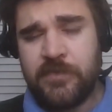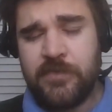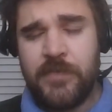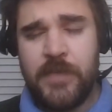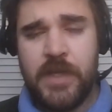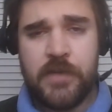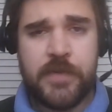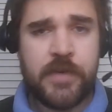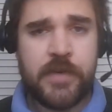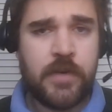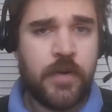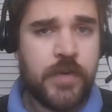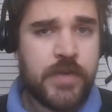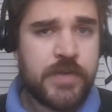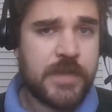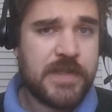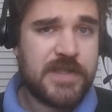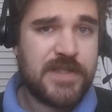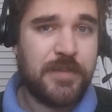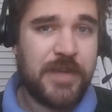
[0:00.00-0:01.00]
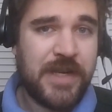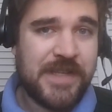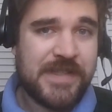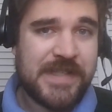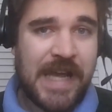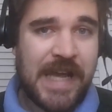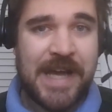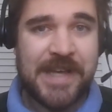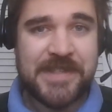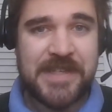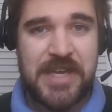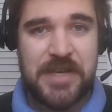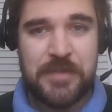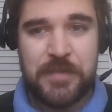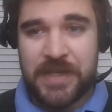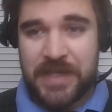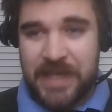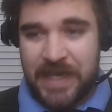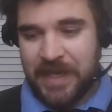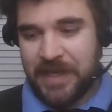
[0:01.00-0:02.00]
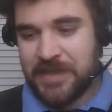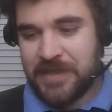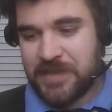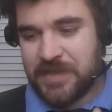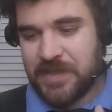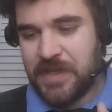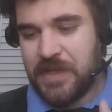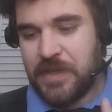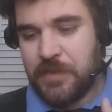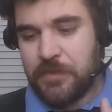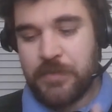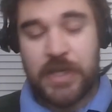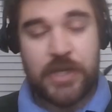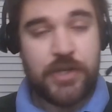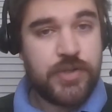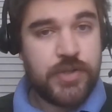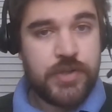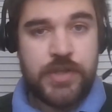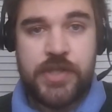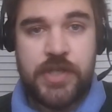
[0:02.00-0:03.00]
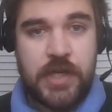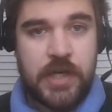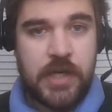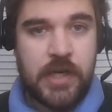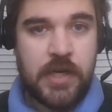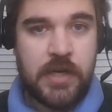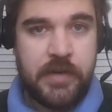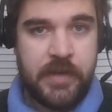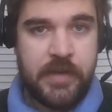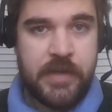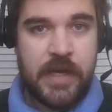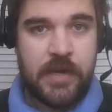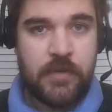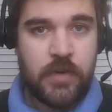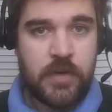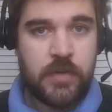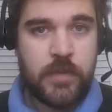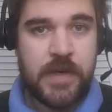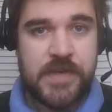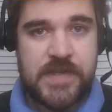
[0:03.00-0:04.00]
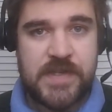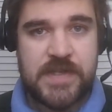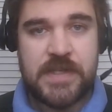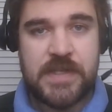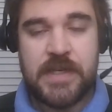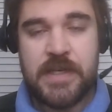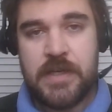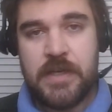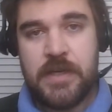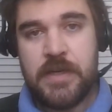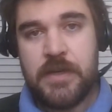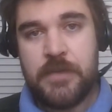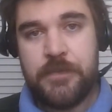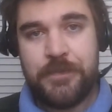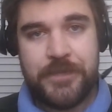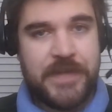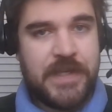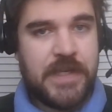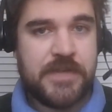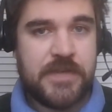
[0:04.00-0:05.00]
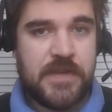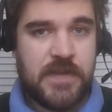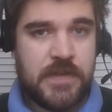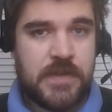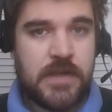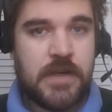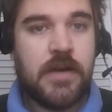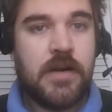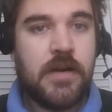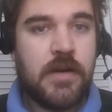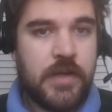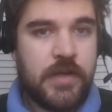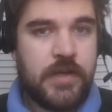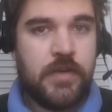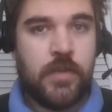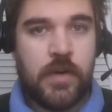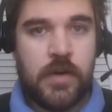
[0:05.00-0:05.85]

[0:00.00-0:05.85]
If it knows what somebody is asking but can't make good on that request, chances are you